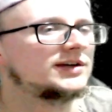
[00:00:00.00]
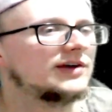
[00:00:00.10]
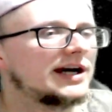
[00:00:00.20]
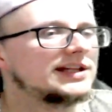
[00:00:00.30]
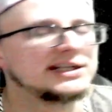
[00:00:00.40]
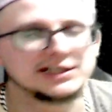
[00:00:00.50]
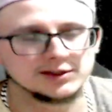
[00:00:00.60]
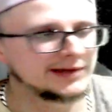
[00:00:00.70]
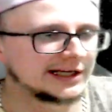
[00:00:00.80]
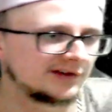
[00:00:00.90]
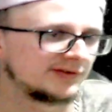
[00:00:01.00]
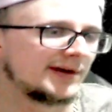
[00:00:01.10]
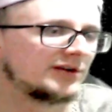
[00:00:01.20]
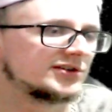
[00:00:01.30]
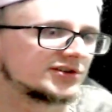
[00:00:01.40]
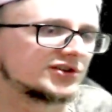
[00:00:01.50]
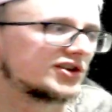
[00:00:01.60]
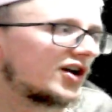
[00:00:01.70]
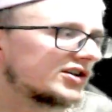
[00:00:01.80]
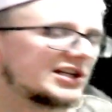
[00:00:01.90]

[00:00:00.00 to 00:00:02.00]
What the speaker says: Right, that you can make off Americans and stocks.